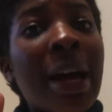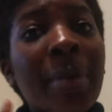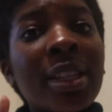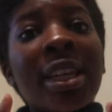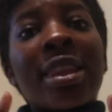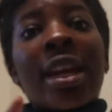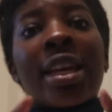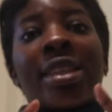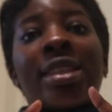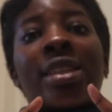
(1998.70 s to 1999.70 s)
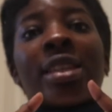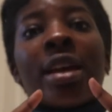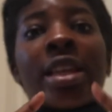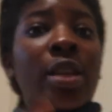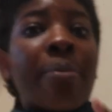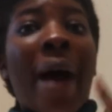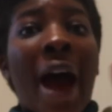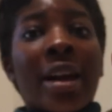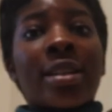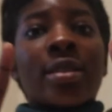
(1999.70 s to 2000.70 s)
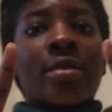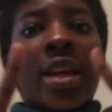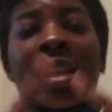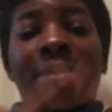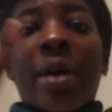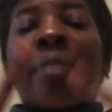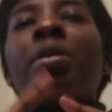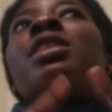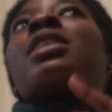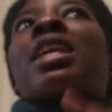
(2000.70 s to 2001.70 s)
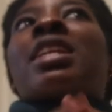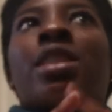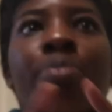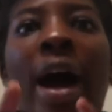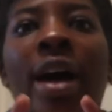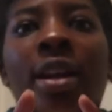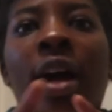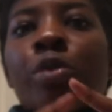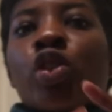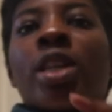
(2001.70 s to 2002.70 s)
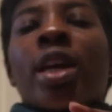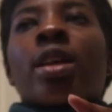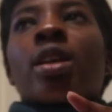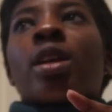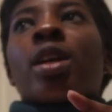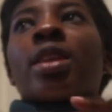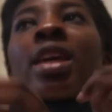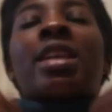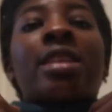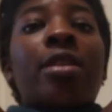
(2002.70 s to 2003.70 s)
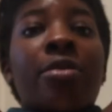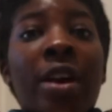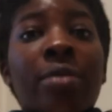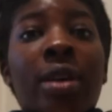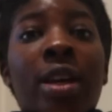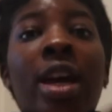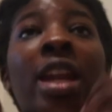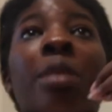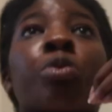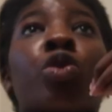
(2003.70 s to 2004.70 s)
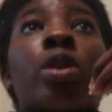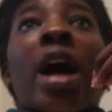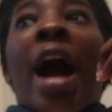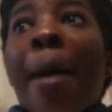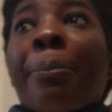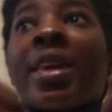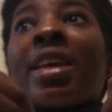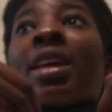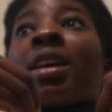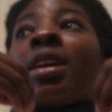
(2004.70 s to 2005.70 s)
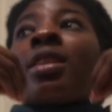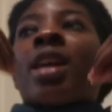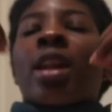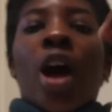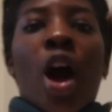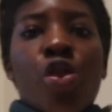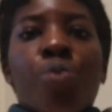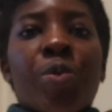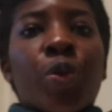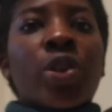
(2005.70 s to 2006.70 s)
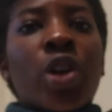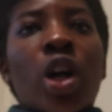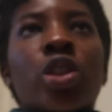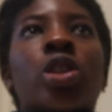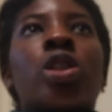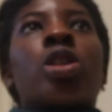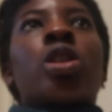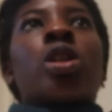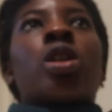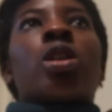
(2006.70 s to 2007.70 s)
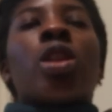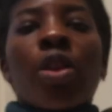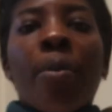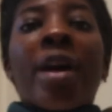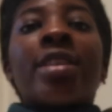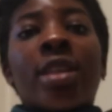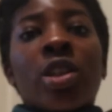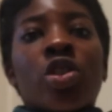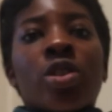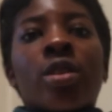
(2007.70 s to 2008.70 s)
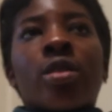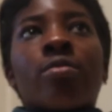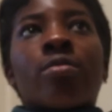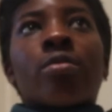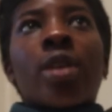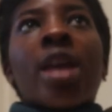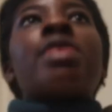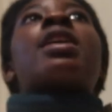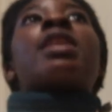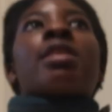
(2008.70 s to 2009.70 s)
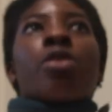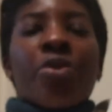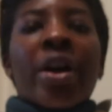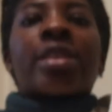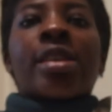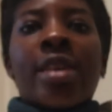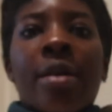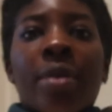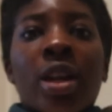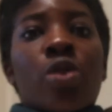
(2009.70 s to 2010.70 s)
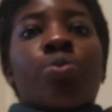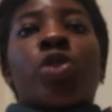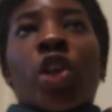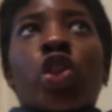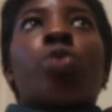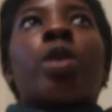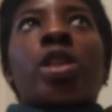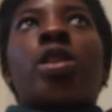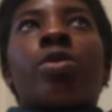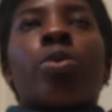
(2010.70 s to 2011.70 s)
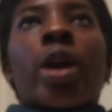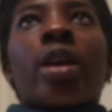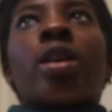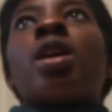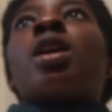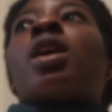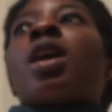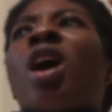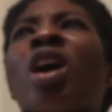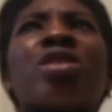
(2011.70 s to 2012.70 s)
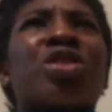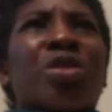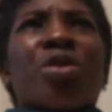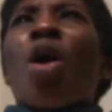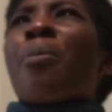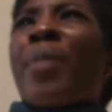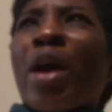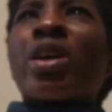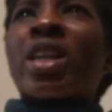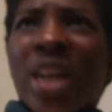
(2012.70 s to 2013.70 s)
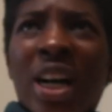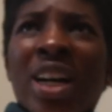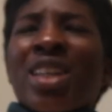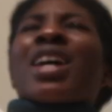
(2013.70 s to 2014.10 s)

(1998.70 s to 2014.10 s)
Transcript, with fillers: i'm not saying that it's it's a bad it's i'm not saying that it's bad i'm just saying that it didn't affect me and i'm happy that other people got the message and that it affected them in a, such a positive way also america